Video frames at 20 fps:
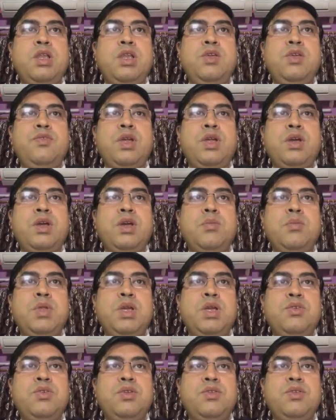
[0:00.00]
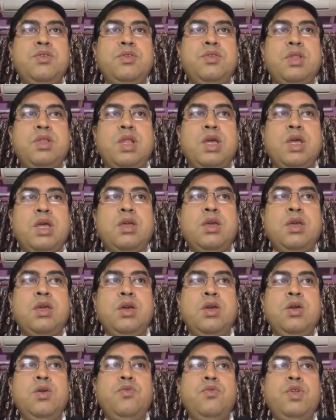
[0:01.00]
identify complications like
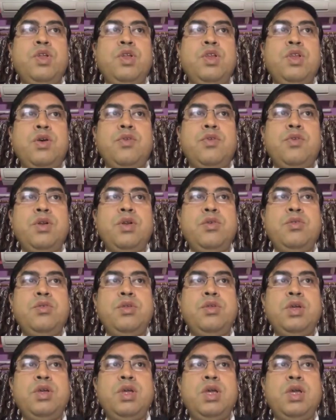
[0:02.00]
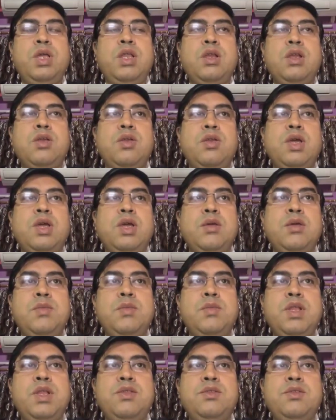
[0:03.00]
fluid overload, electrolyte
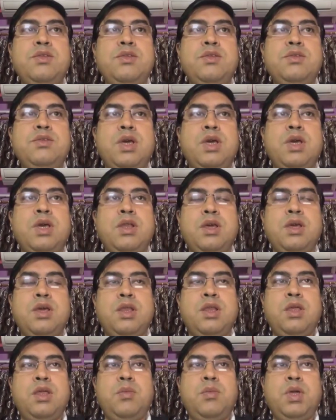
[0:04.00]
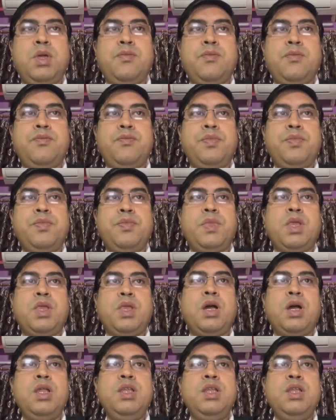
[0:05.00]
imbalances, and anemia.
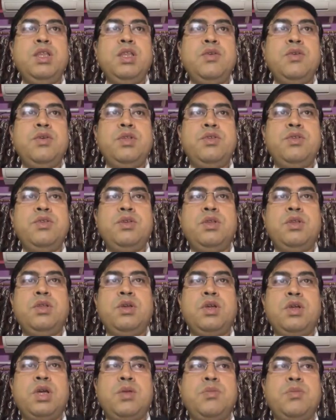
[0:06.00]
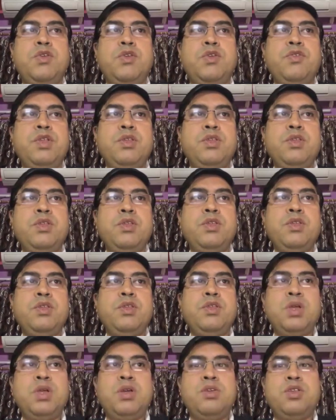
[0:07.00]
Early intervention can prevent these
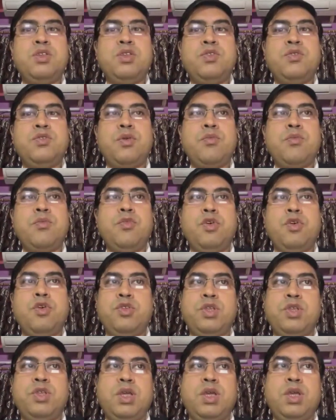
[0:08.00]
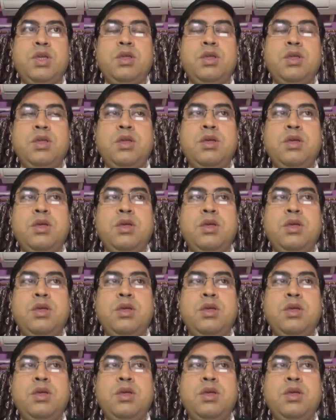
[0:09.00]
complications from worsening.